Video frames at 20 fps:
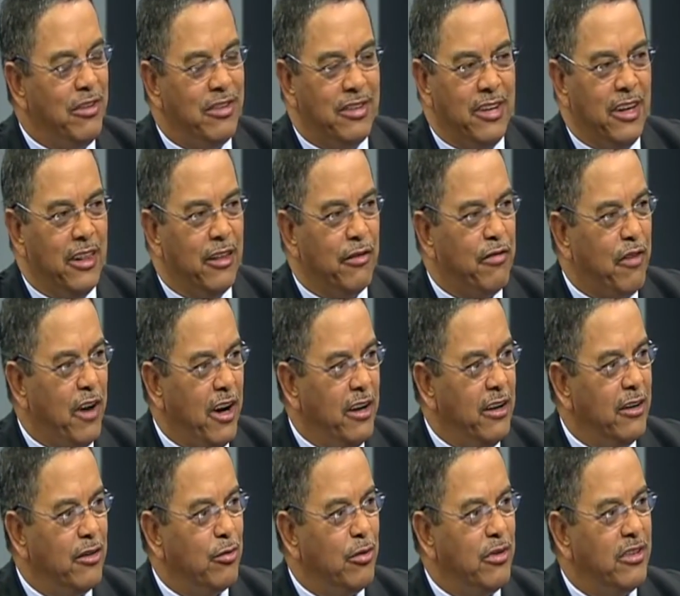We're seeing the
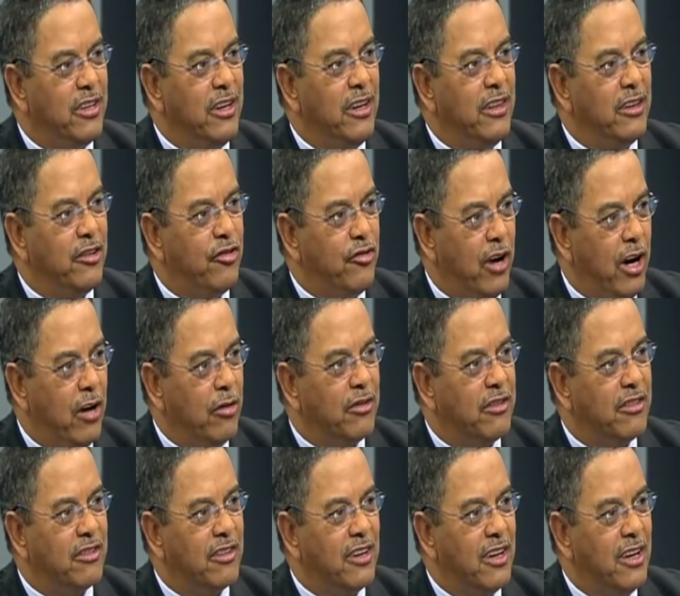fires, we're seeing the
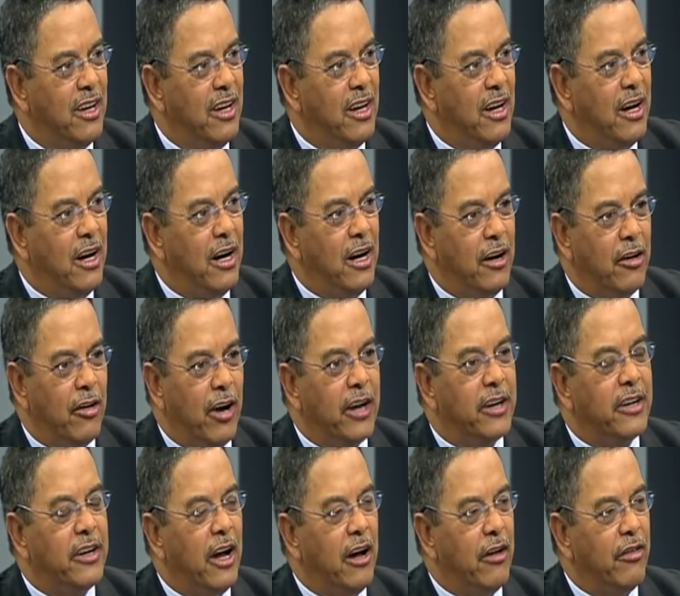droughts.
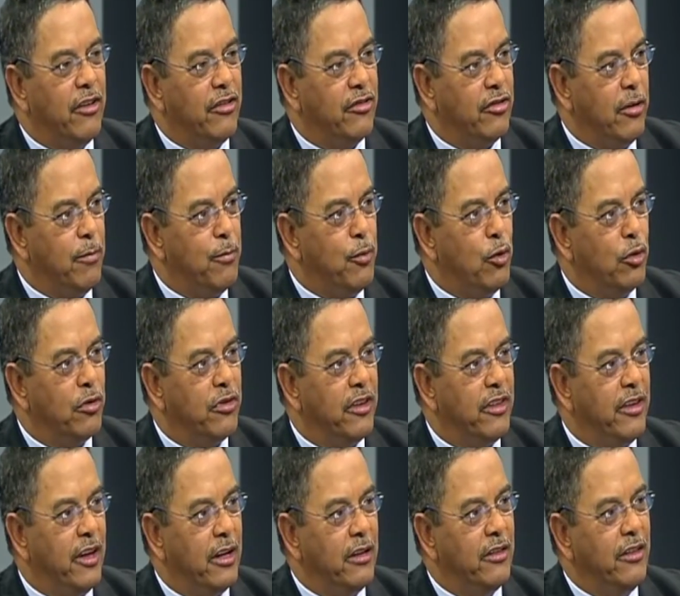Right now there's a report
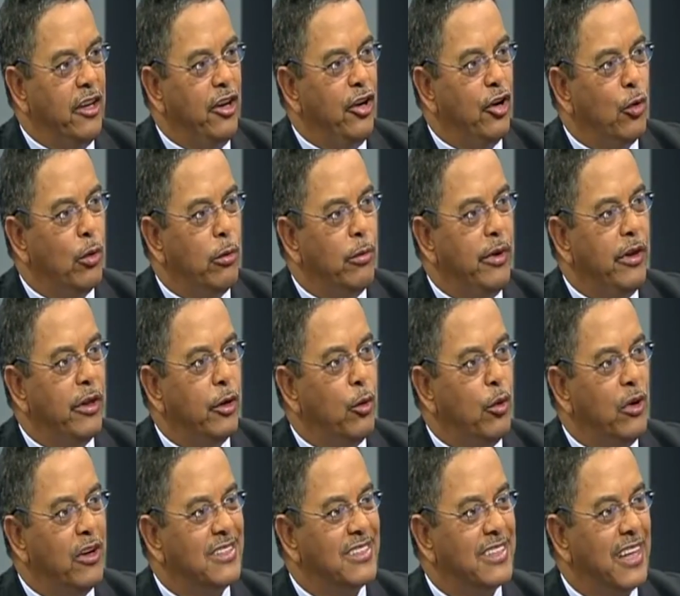that the El Nino will be
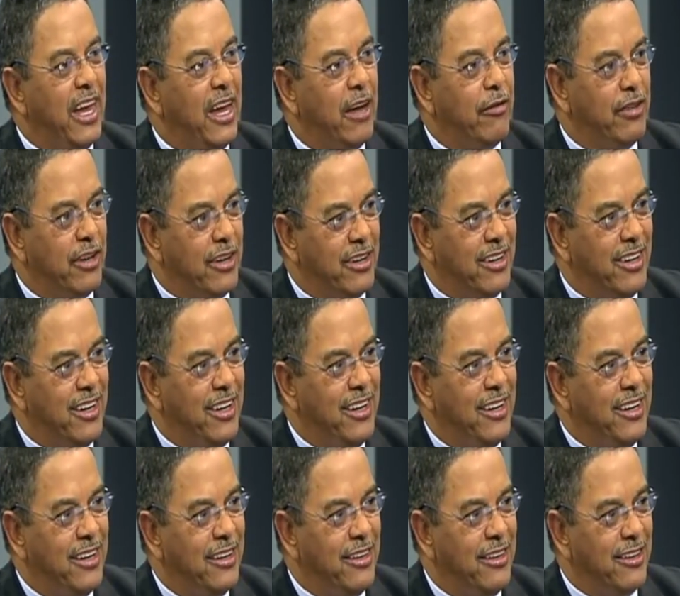the worst ever
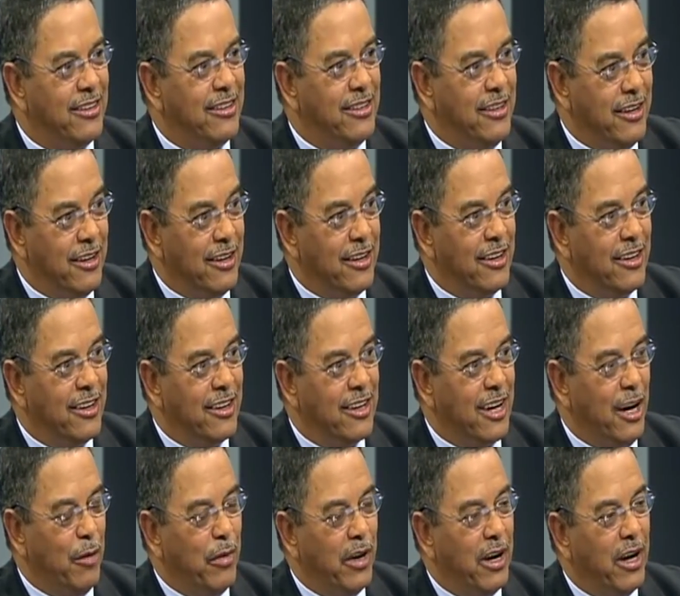this year
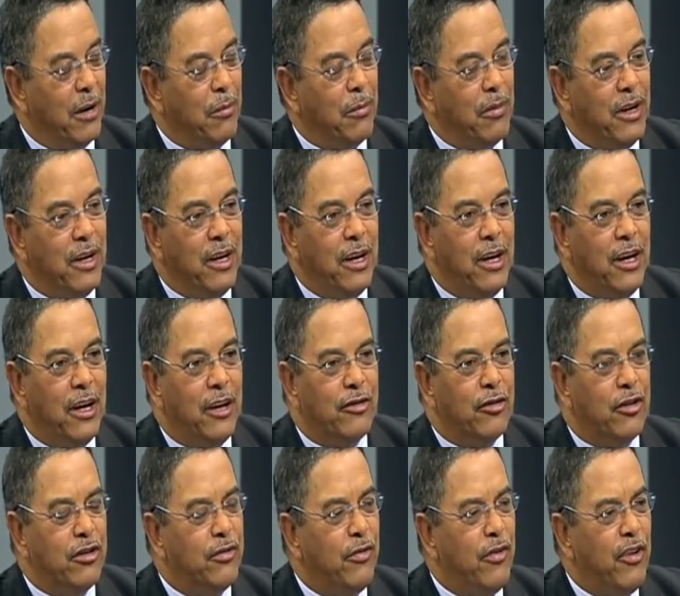coming up.
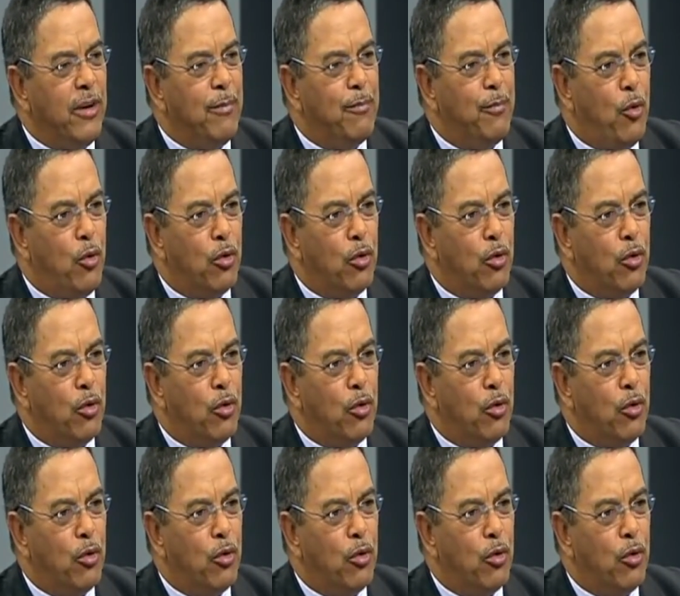So it's a very